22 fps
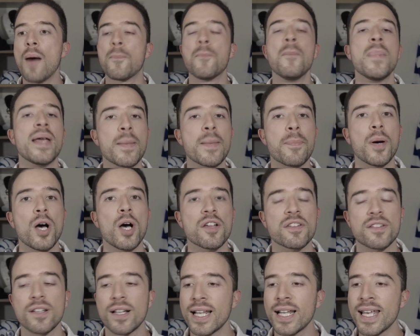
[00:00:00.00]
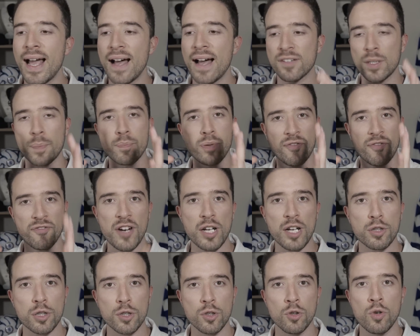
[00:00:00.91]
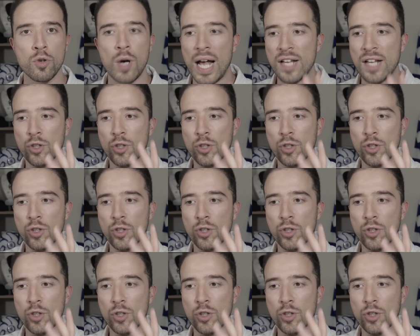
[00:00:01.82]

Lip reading: Me personally, as a professional,